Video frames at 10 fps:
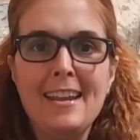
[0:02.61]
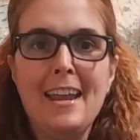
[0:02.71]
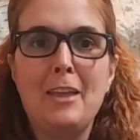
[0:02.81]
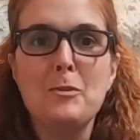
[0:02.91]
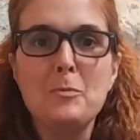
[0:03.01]

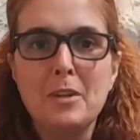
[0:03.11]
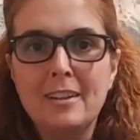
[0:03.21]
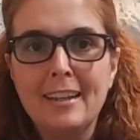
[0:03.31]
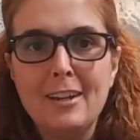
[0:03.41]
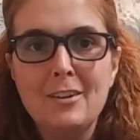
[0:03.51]
Heather
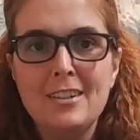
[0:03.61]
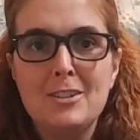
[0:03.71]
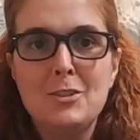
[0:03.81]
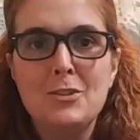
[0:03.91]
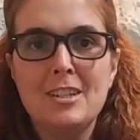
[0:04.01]
McLaren in
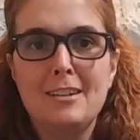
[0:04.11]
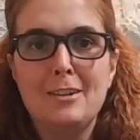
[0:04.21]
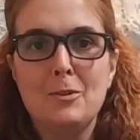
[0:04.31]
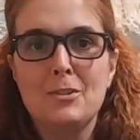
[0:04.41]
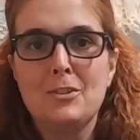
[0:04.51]
Tucson,
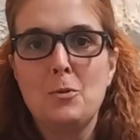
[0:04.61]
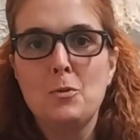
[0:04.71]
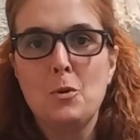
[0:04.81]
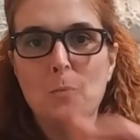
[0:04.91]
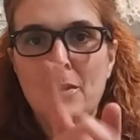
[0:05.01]

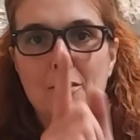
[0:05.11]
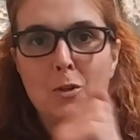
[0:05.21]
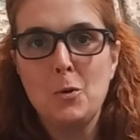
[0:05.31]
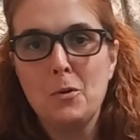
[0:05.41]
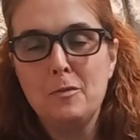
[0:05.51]
Arizona with
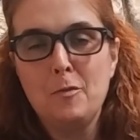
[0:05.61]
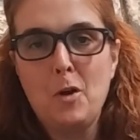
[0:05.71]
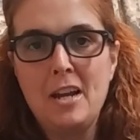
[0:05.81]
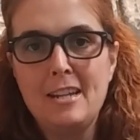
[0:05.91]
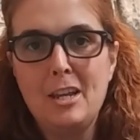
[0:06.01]
your
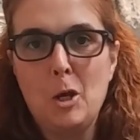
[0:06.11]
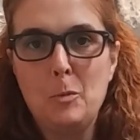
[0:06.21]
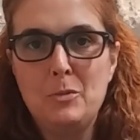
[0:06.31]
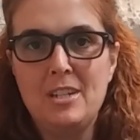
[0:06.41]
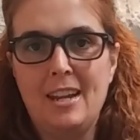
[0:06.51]
Friday
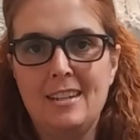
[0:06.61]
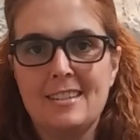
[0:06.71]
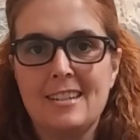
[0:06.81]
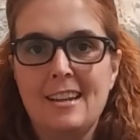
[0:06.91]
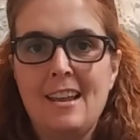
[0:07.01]
update.
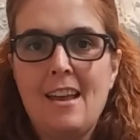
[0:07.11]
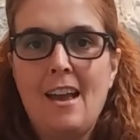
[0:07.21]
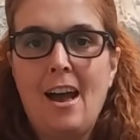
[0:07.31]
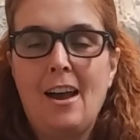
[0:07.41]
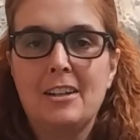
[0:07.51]

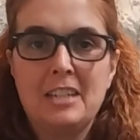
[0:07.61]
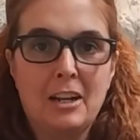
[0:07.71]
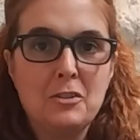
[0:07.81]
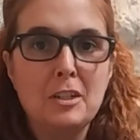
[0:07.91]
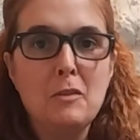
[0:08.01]
It's
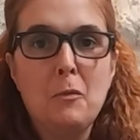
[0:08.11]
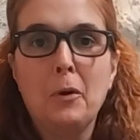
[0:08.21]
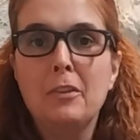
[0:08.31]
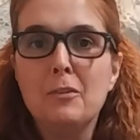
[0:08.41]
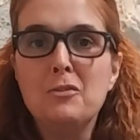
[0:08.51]
actually
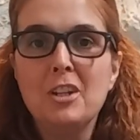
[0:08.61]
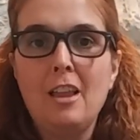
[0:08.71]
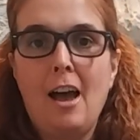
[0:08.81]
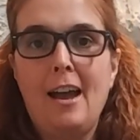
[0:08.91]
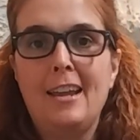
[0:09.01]
4th of
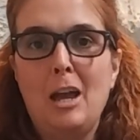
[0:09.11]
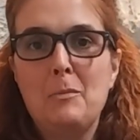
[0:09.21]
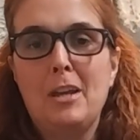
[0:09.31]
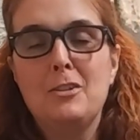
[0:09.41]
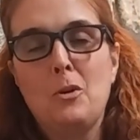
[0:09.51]
July. I'm
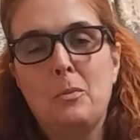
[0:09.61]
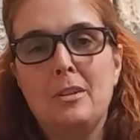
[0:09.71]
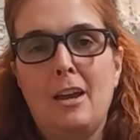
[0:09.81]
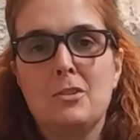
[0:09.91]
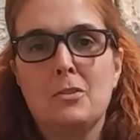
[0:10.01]
at an open
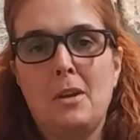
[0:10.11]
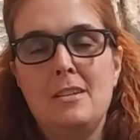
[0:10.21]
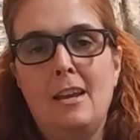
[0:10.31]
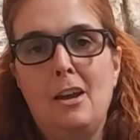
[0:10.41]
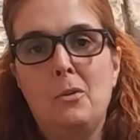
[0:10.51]
house right
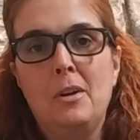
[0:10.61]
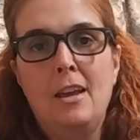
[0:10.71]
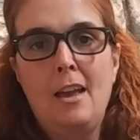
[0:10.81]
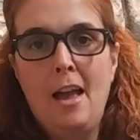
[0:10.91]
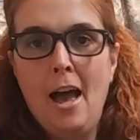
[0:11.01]
now.
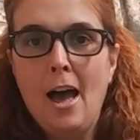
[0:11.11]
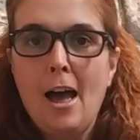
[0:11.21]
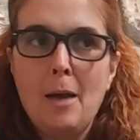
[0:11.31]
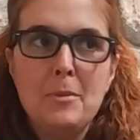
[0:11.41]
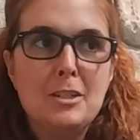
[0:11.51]

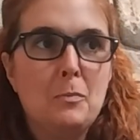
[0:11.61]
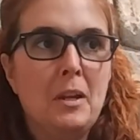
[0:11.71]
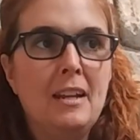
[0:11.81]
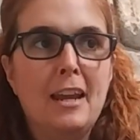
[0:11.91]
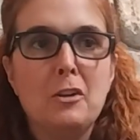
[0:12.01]
It's
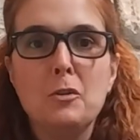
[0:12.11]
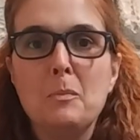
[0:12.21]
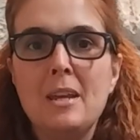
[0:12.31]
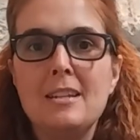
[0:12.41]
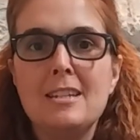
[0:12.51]
been hit or
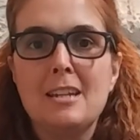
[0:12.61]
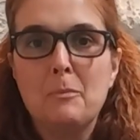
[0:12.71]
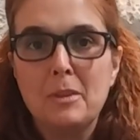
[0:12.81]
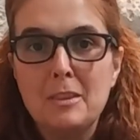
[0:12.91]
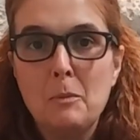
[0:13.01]
miss,
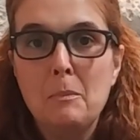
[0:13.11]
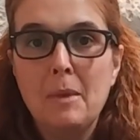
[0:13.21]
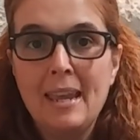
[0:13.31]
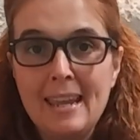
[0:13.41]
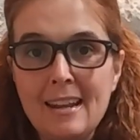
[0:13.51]
but the
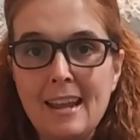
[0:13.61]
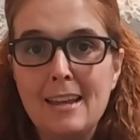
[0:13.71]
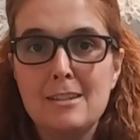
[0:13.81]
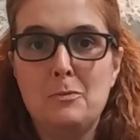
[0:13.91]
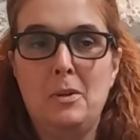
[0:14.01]
hit
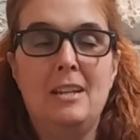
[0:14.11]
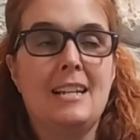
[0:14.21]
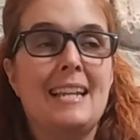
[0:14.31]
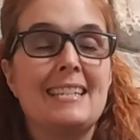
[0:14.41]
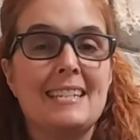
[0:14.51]
has been
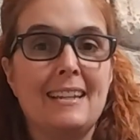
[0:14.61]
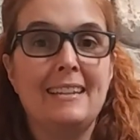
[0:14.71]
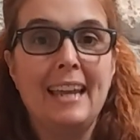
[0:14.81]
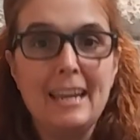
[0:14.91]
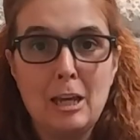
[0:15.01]

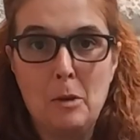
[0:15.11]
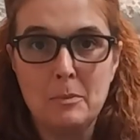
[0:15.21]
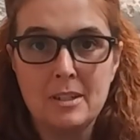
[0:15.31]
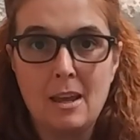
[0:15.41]
slammed.